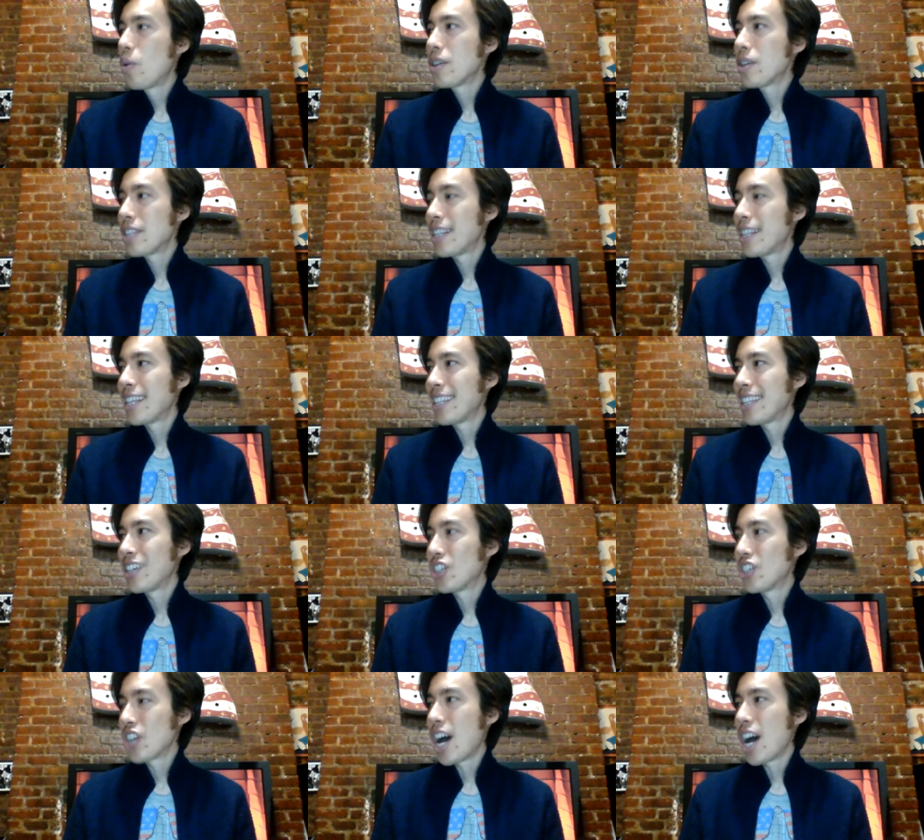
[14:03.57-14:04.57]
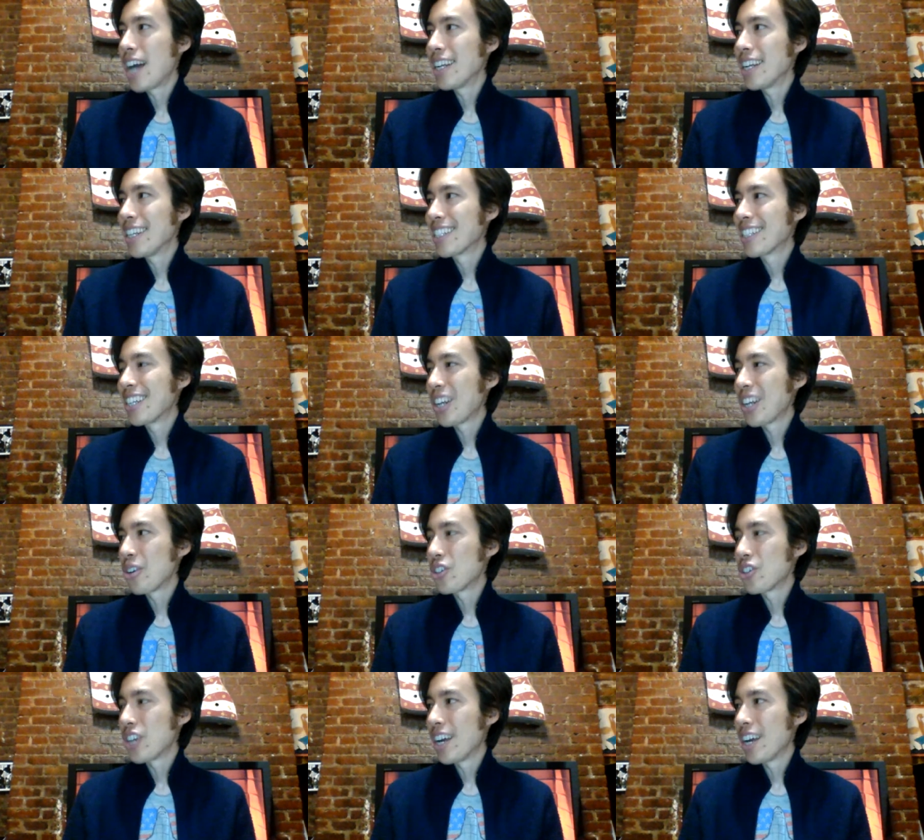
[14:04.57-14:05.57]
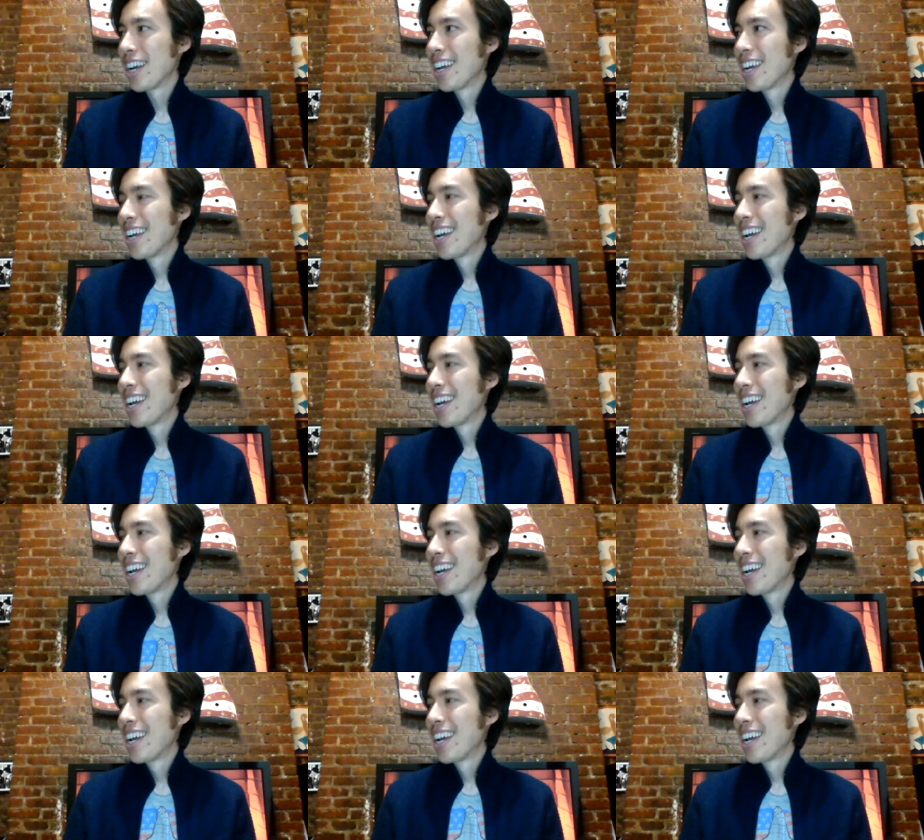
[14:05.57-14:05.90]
was it that they shot in Kenosha?